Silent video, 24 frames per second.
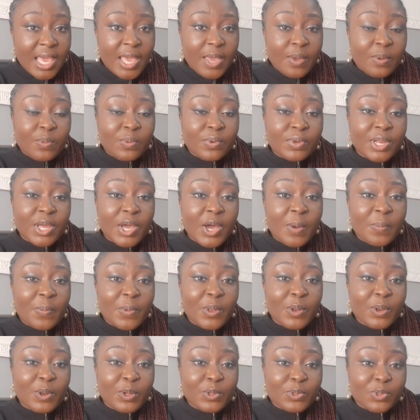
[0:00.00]
It would help
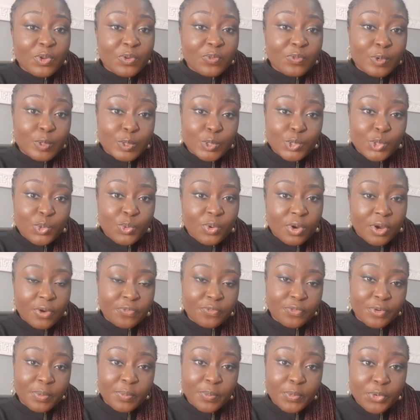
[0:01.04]
a lot of us who
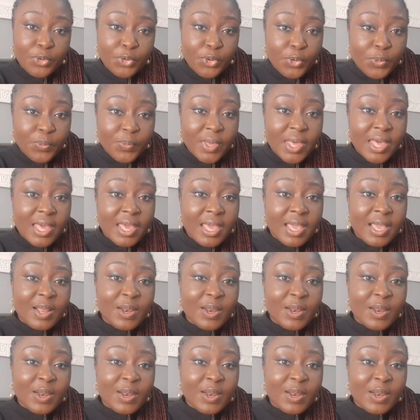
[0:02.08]
work from home,